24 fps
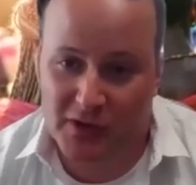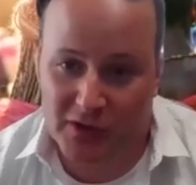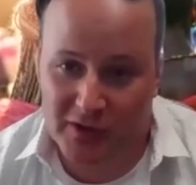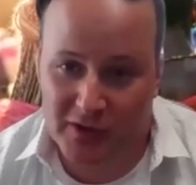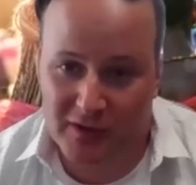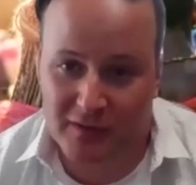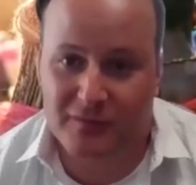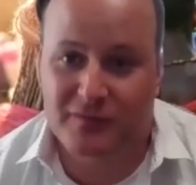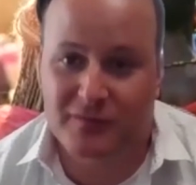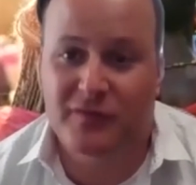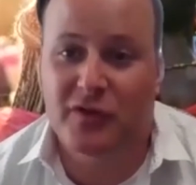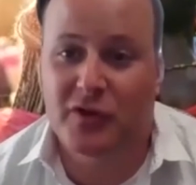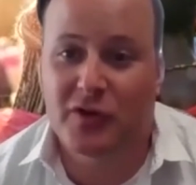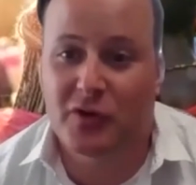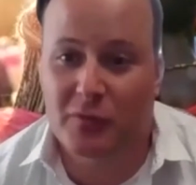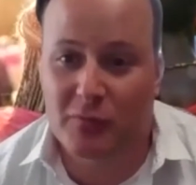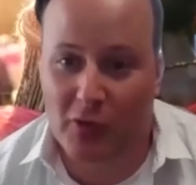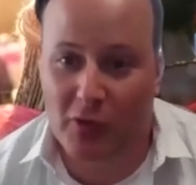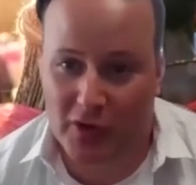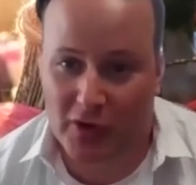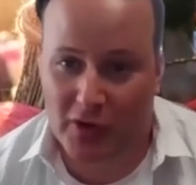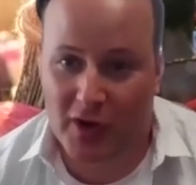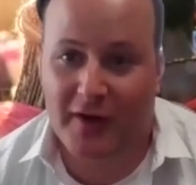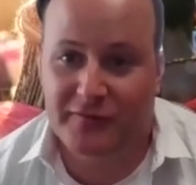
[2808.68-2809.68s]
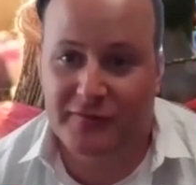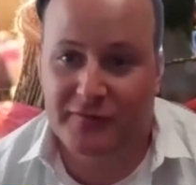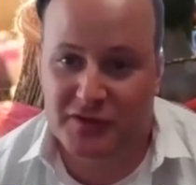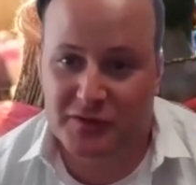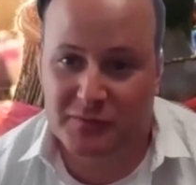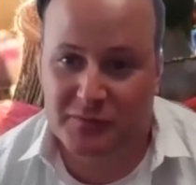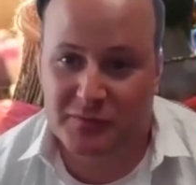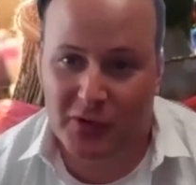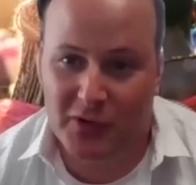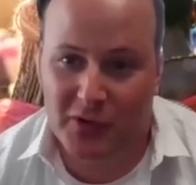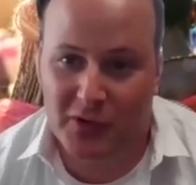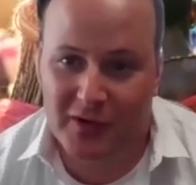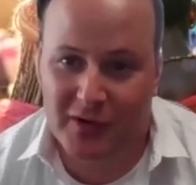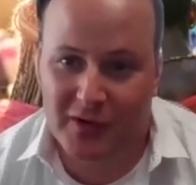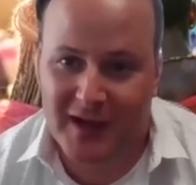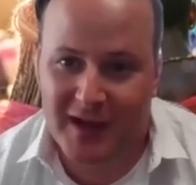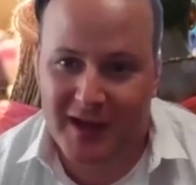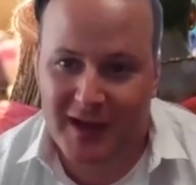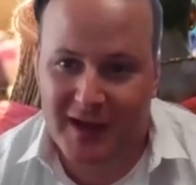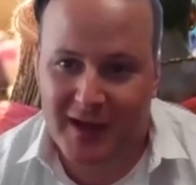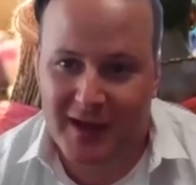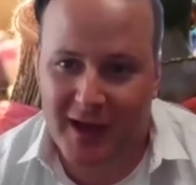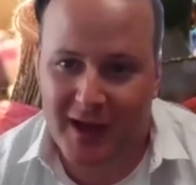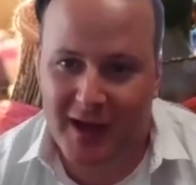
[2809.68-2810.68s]
starting to feel more comfortable.
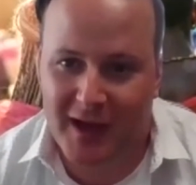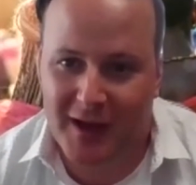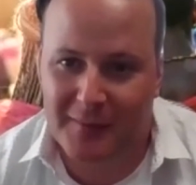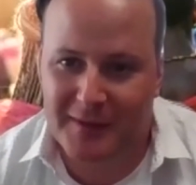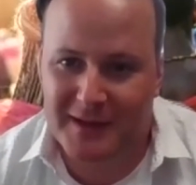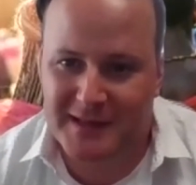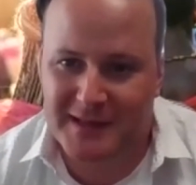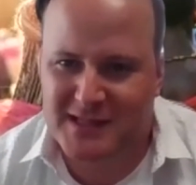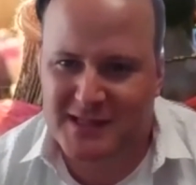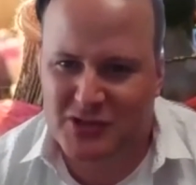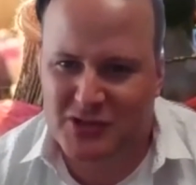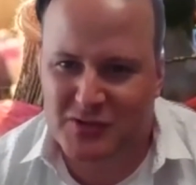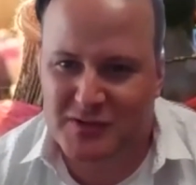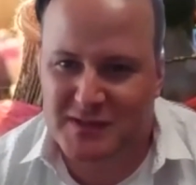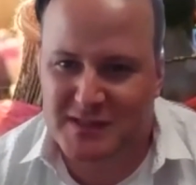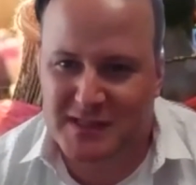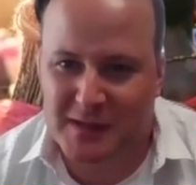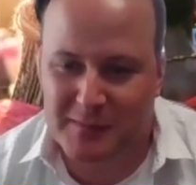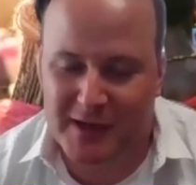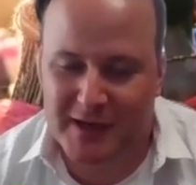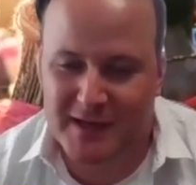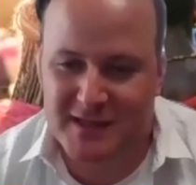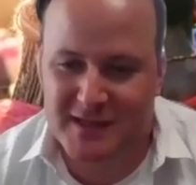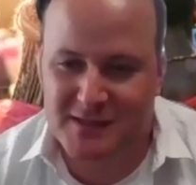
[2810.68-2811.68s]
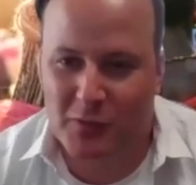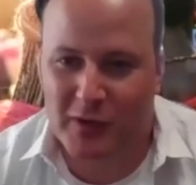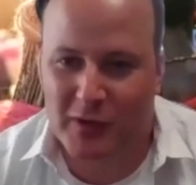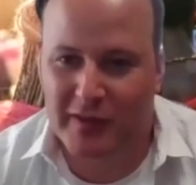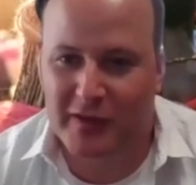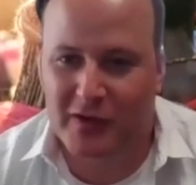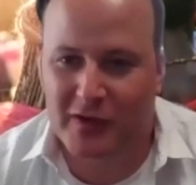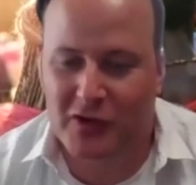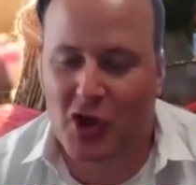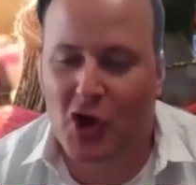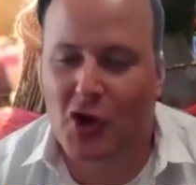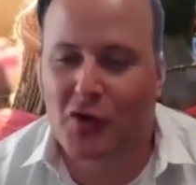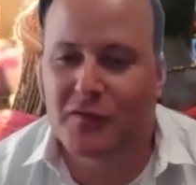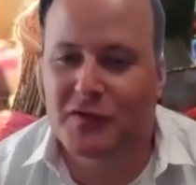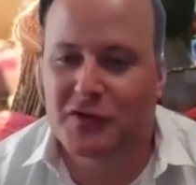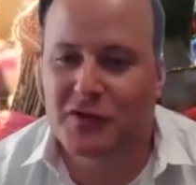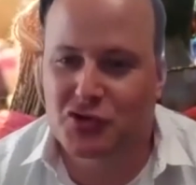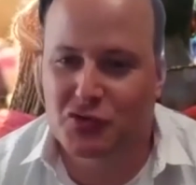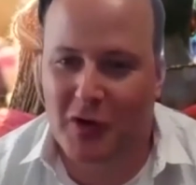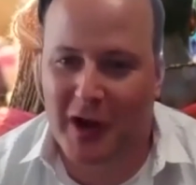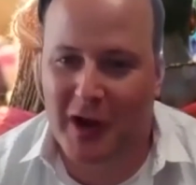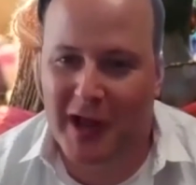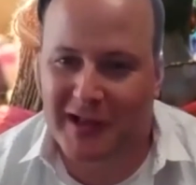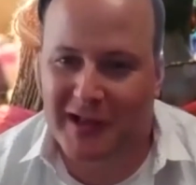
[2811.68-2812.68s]
It's interesting because one of the
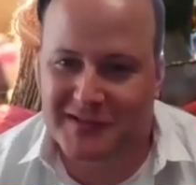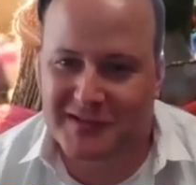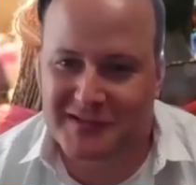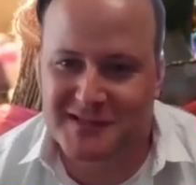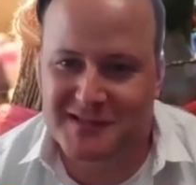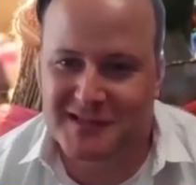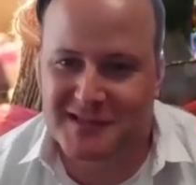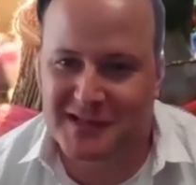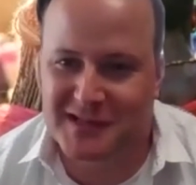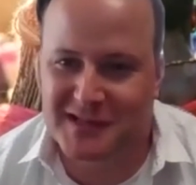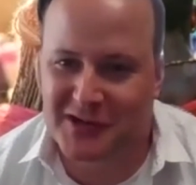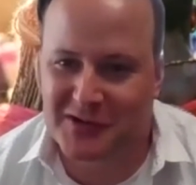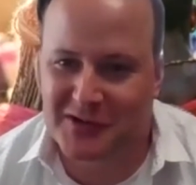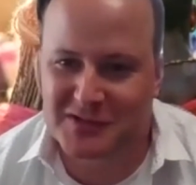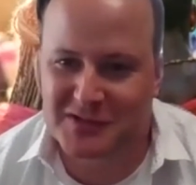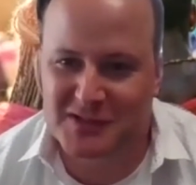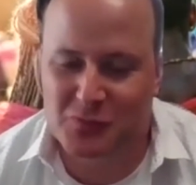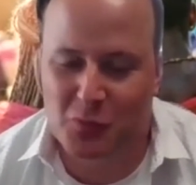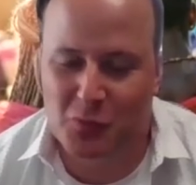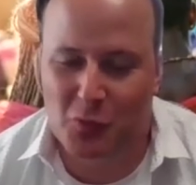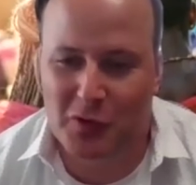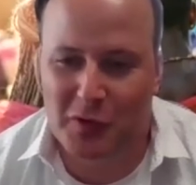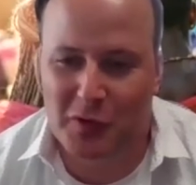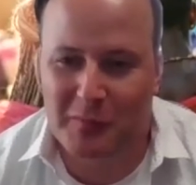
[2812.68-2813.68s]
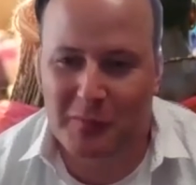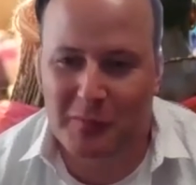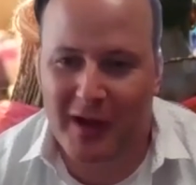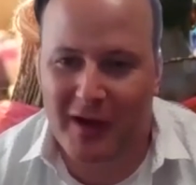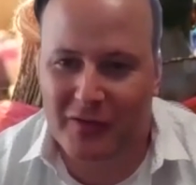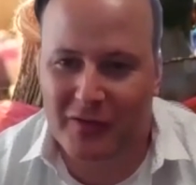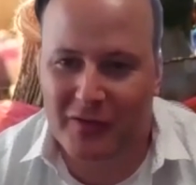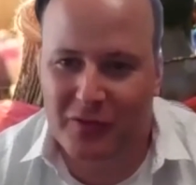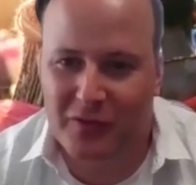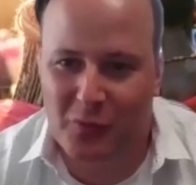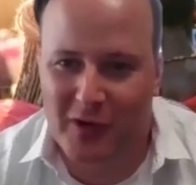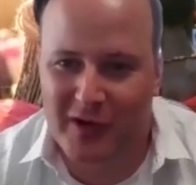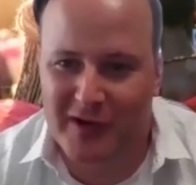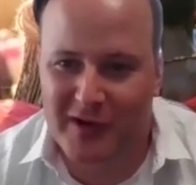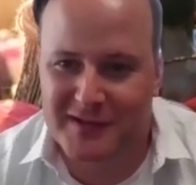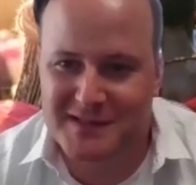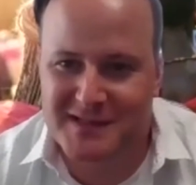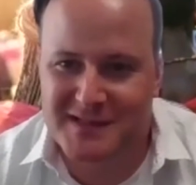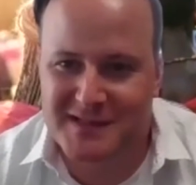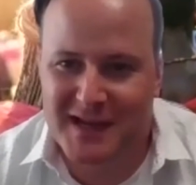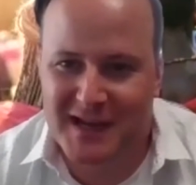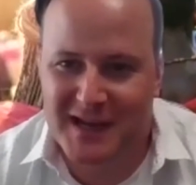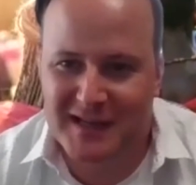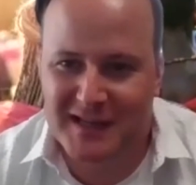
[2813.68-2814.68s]
COVID trends, just word of mouth
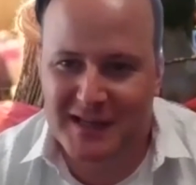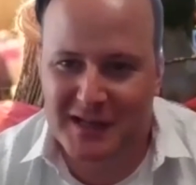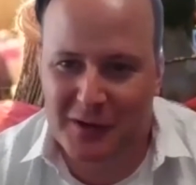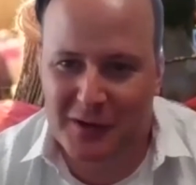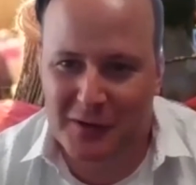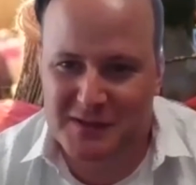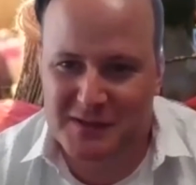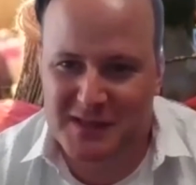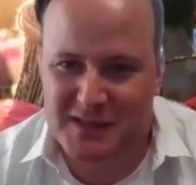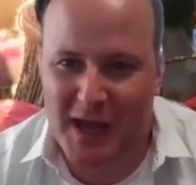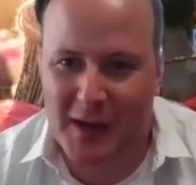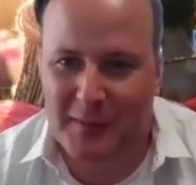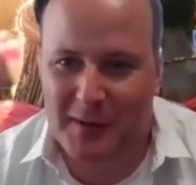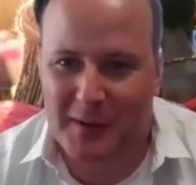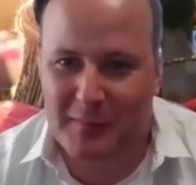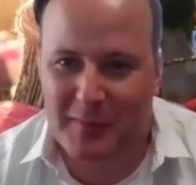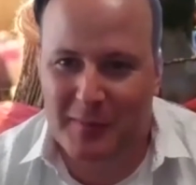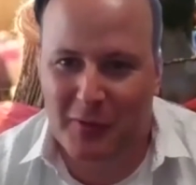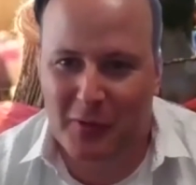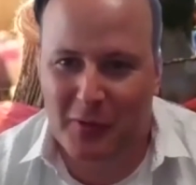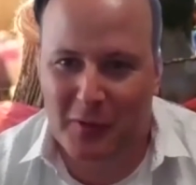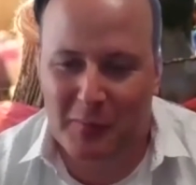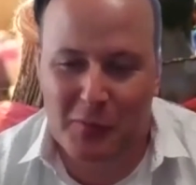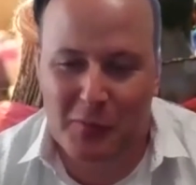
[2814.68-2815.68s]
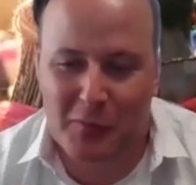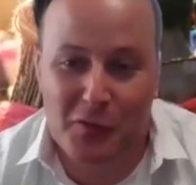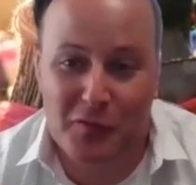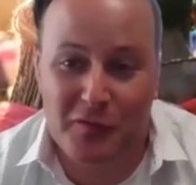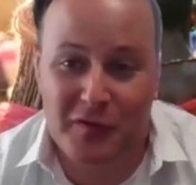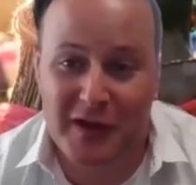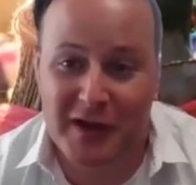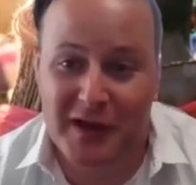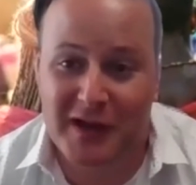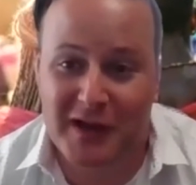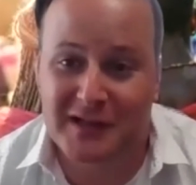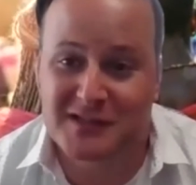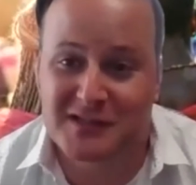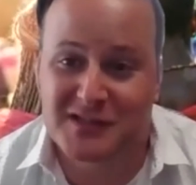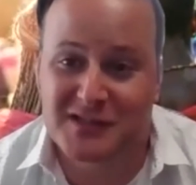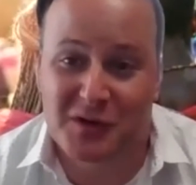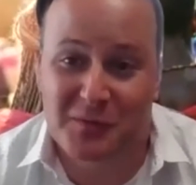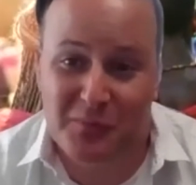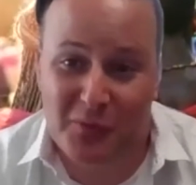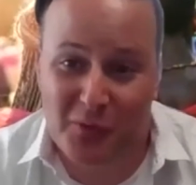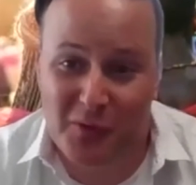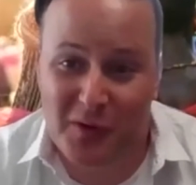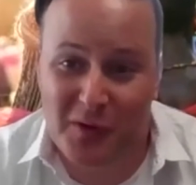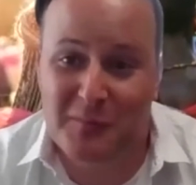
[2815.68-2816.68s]
was, is how many people are moving, and to
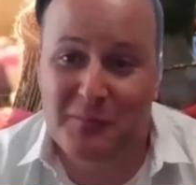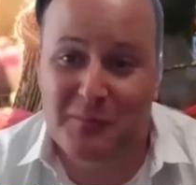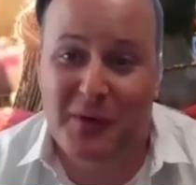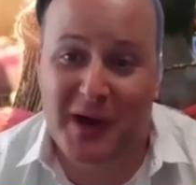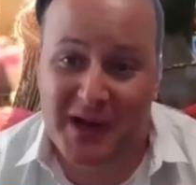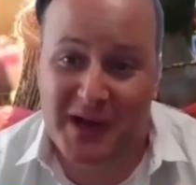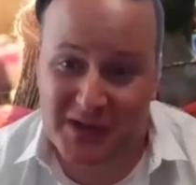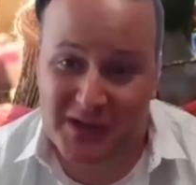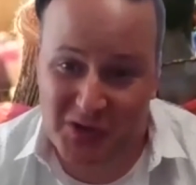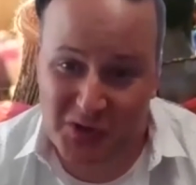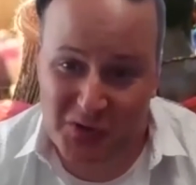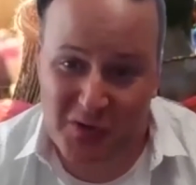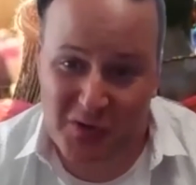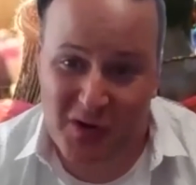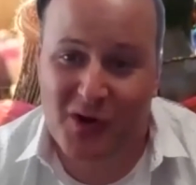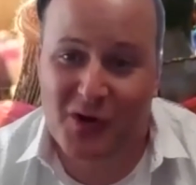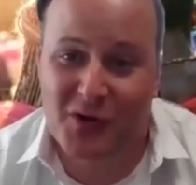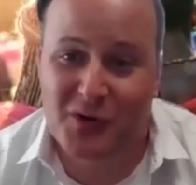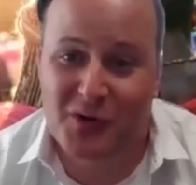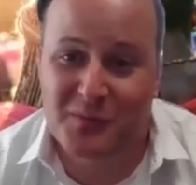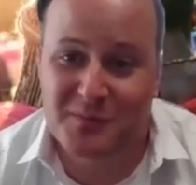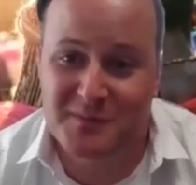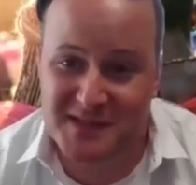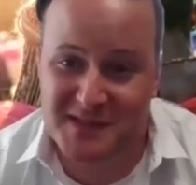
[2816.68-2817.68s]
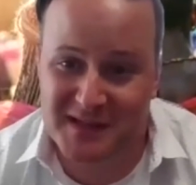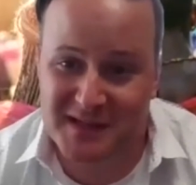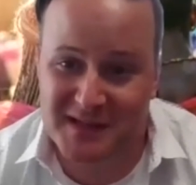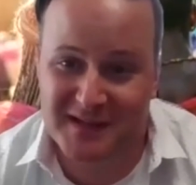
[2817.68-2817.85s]
your point, buying new homes.